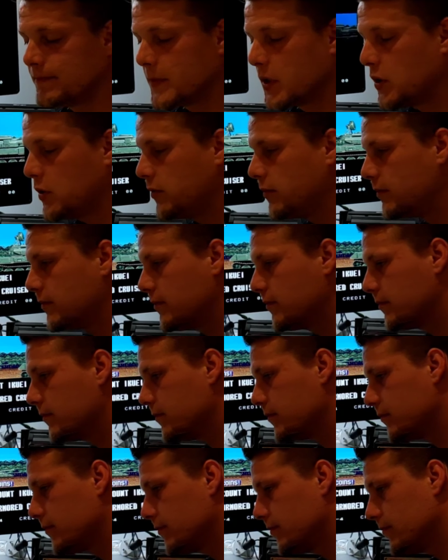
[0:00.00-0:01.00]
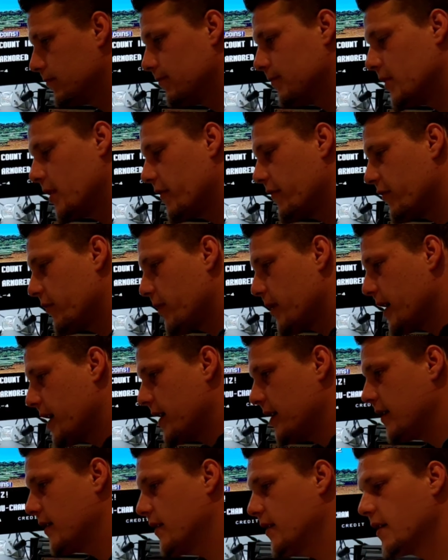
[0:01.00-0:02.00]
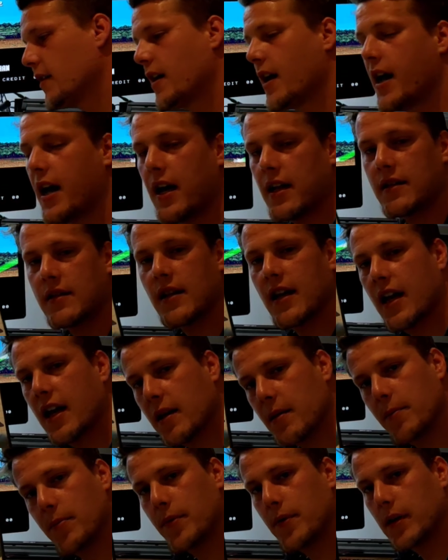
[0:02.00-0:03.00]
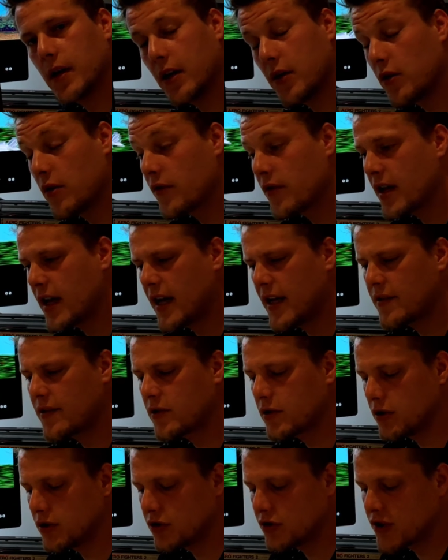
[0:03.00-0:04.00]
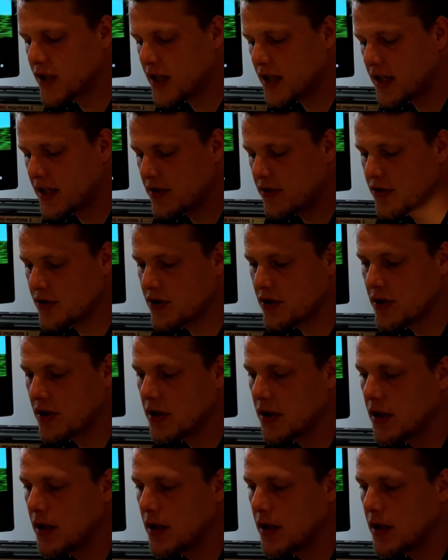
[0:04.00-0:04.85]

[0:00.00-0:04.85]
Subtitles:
Nope, not for me. R-Type, another high score challenge.